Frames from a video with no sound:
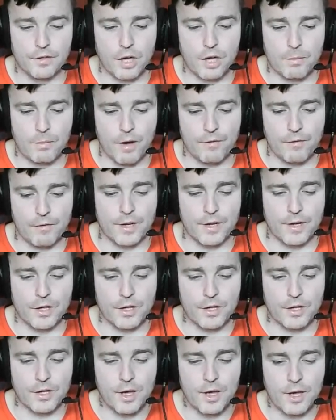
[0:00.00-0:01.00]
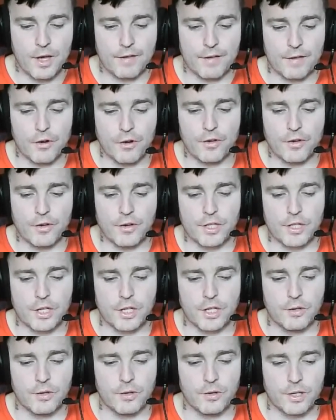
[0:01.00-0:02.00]
Players to watch for Liverpool is
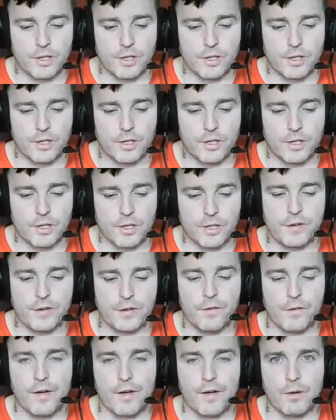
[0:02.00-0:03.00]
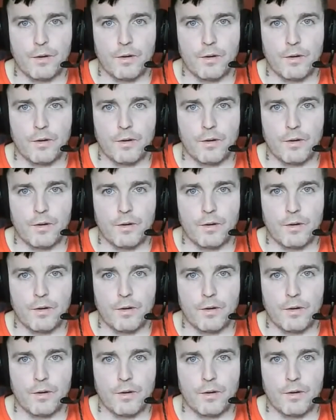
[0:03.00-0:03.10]
homegrown Curtis Jones,